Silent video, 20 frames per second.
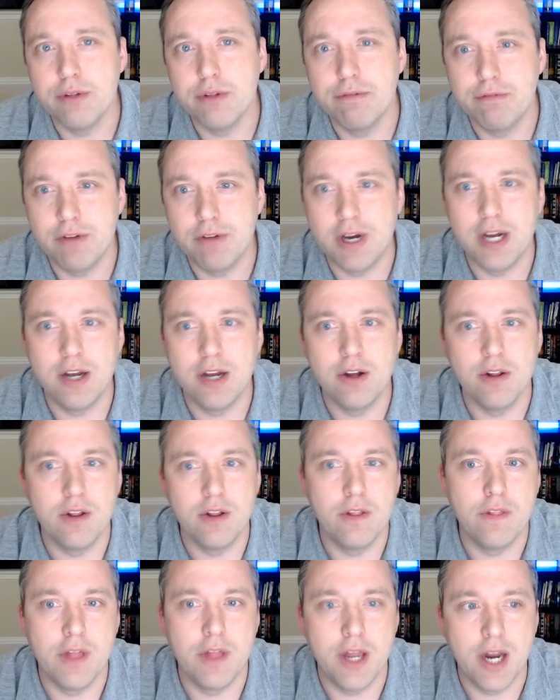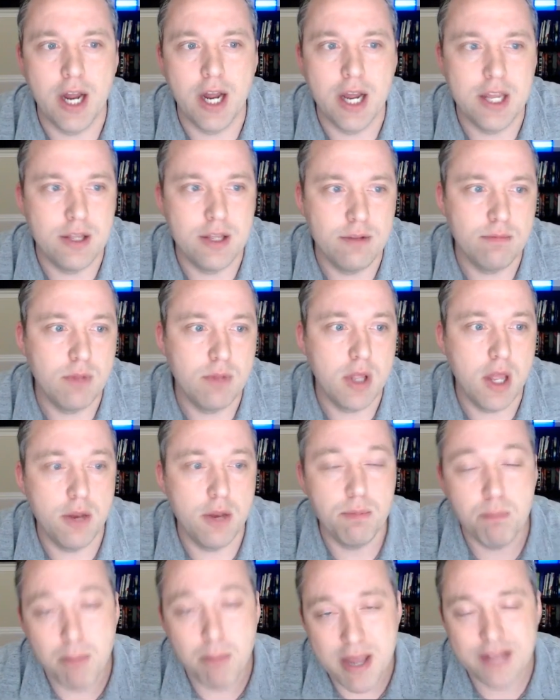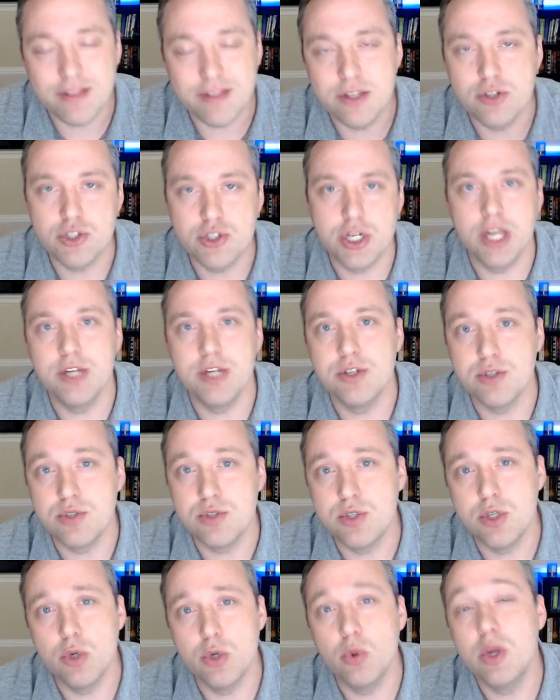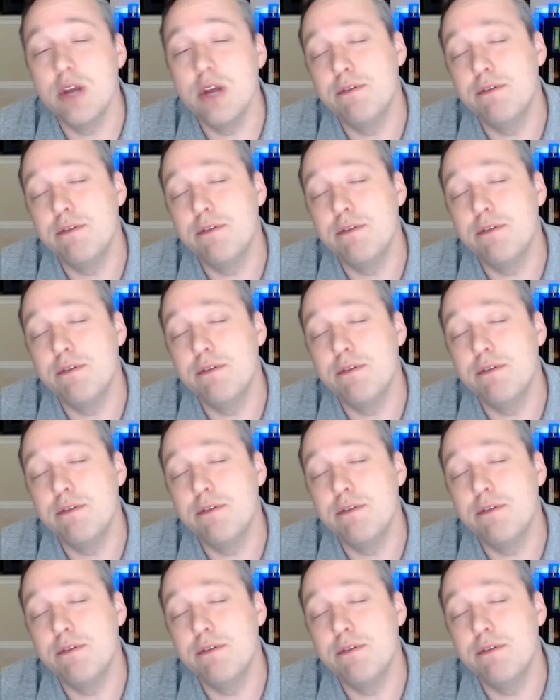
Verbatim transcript: the file that I make these changes to.